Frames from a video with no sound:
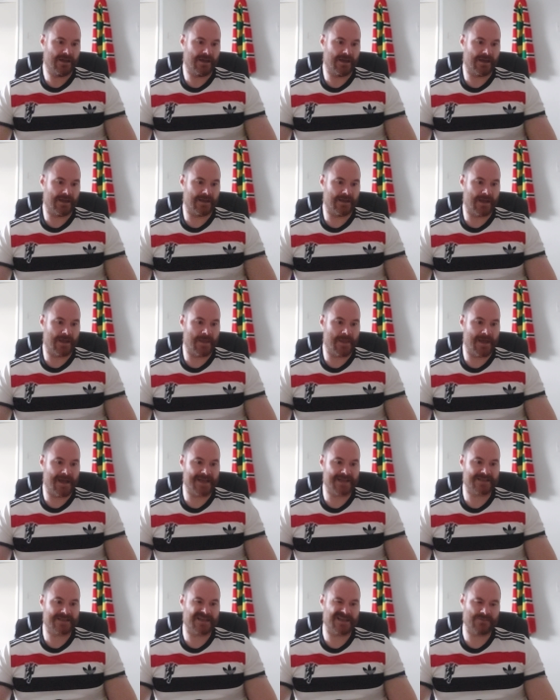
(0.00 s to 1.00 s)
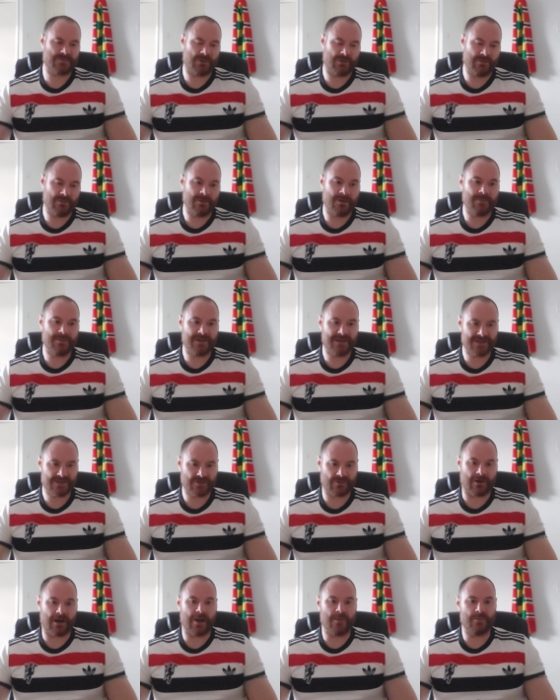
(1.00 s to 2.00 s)
And that's probably my biggest
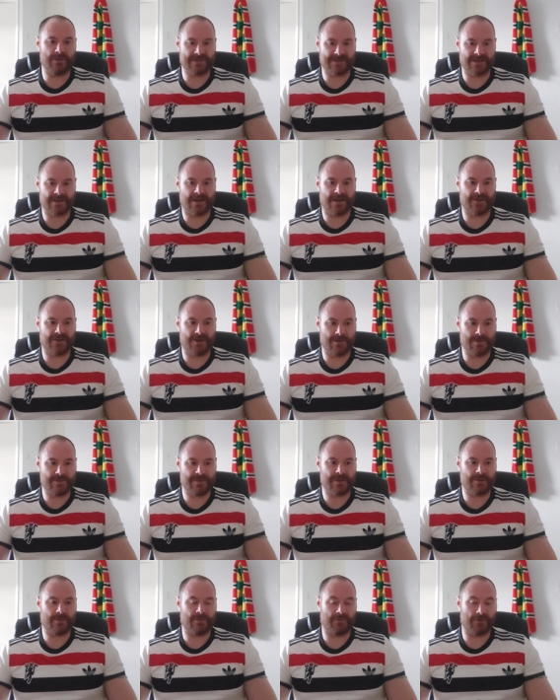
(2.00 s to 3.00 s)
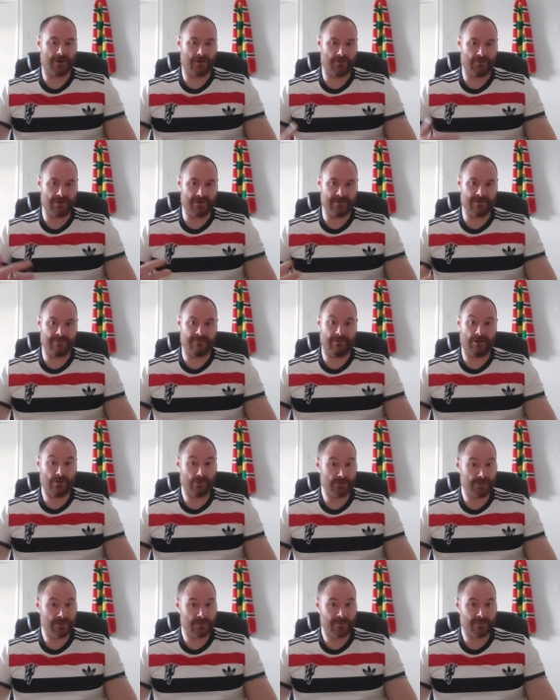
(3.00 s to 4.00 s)
gripe, is that I don't think we've got rid of the
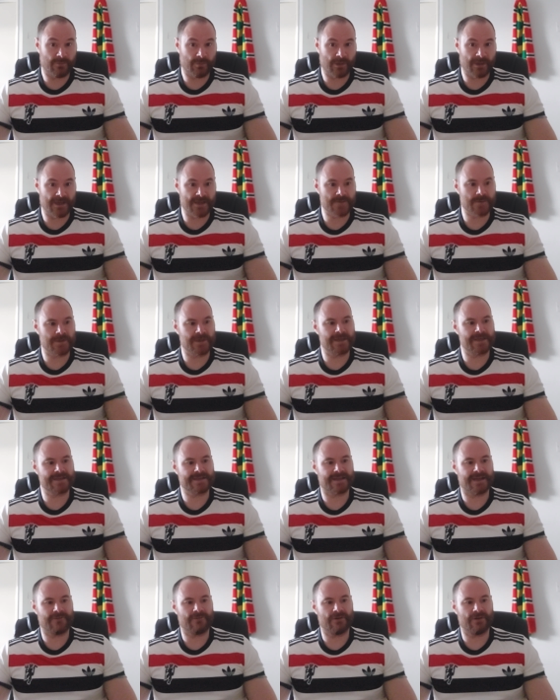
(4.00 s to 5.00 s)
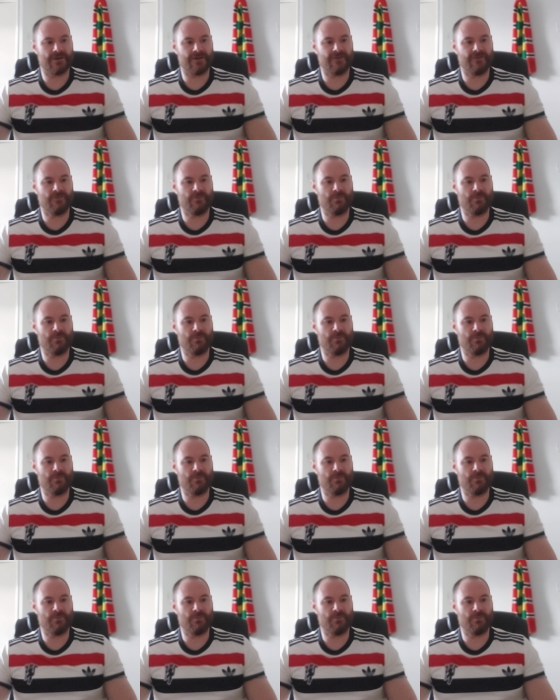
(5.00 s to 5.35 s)
volume of players we needed to get rid of,